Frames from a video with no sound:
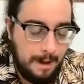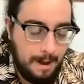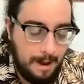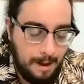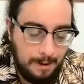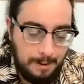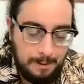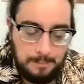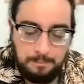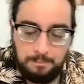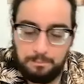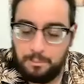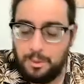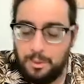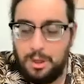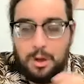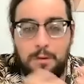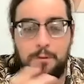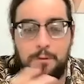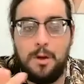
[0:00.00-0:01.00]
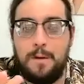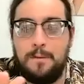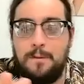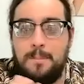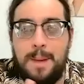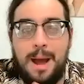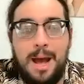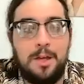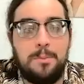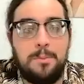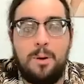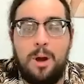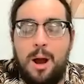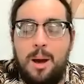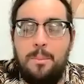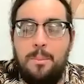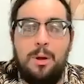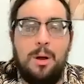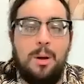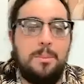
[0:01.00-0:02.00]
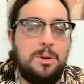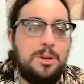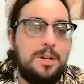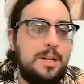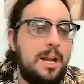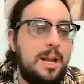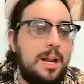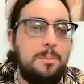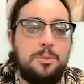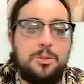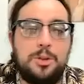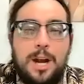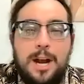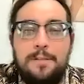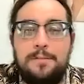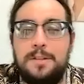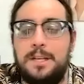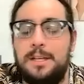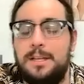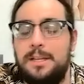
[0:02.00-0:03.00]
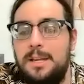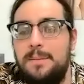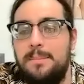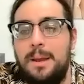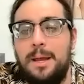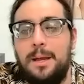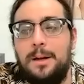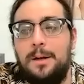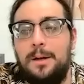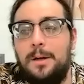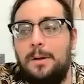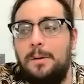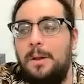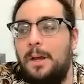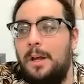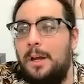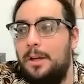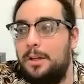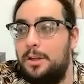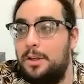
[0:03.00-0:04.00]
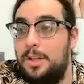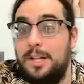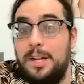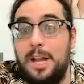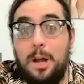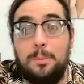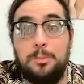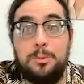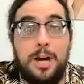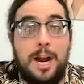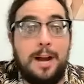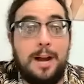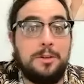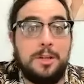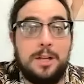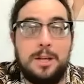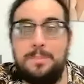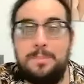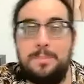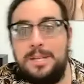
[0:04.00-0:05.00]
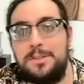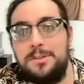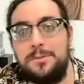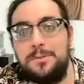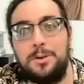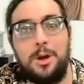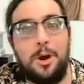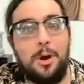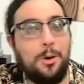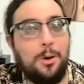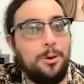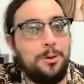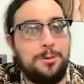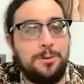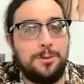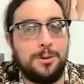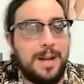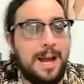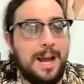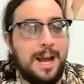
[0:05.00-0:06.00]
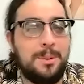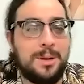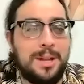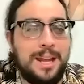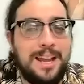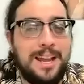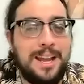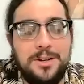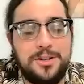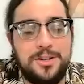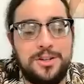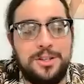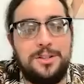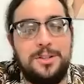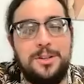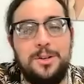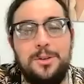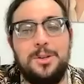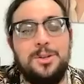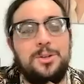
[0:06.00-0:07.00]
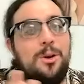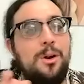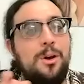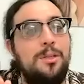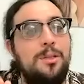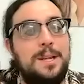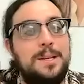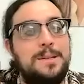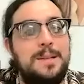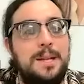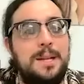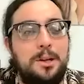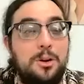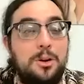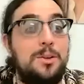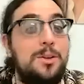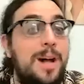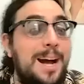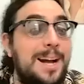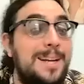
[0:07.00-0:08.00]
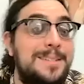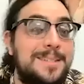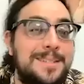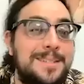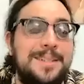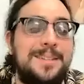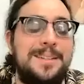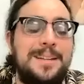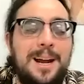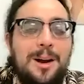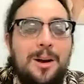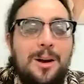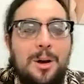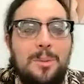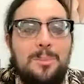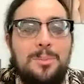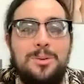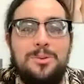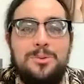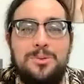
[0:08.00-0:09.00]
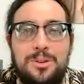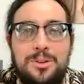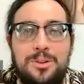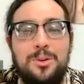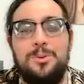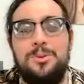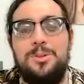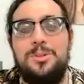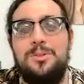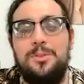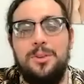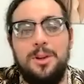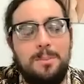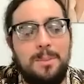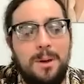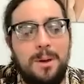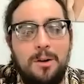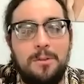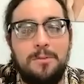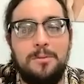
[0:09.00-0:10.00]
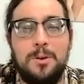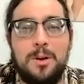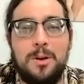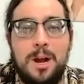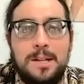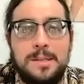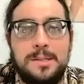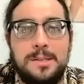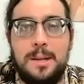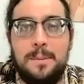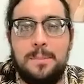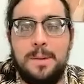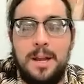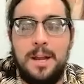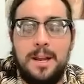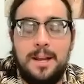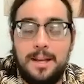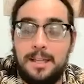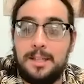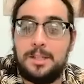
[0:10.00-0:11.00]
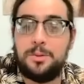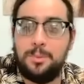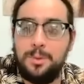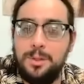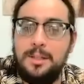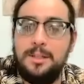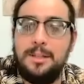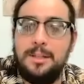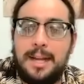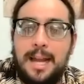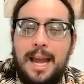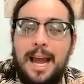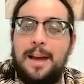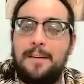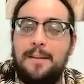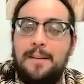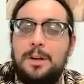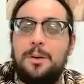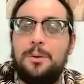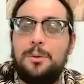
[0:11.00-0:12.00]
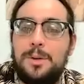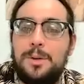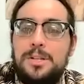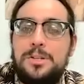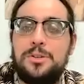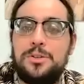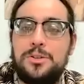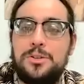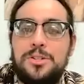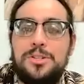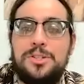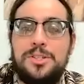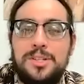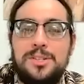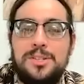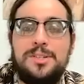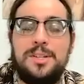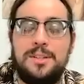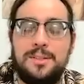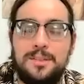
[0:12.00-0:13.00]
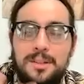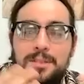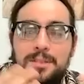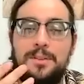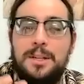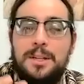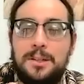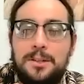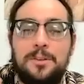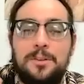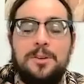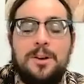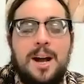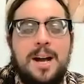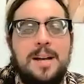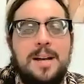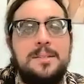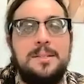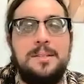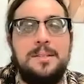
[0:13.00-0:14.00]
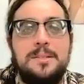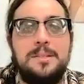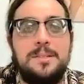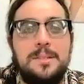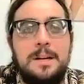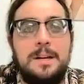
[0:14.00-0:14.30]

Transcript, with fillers: Um, if you have a math problem, you need help drafting an email, you need help drafting a piece of code for an application, you know, these are all things that your glasses can now help you do, which is a very powerful concept. And it's really like having a research assistant living in your glasses.